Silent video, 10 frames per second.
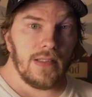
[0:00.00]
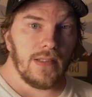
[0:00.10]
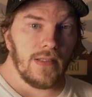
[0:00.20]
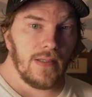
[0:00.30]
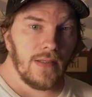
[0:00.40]

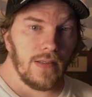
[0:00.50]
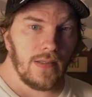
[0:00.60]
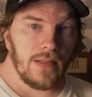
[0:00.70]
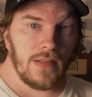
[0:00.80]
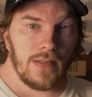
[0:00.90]

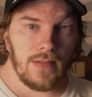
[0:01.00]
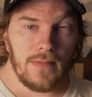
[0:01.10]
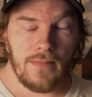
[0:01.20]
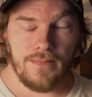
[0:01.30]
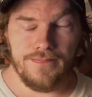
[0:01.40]

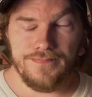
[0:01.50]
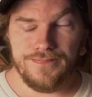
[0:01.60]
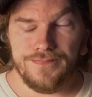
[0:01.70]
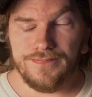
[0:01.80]
Nobody speaks.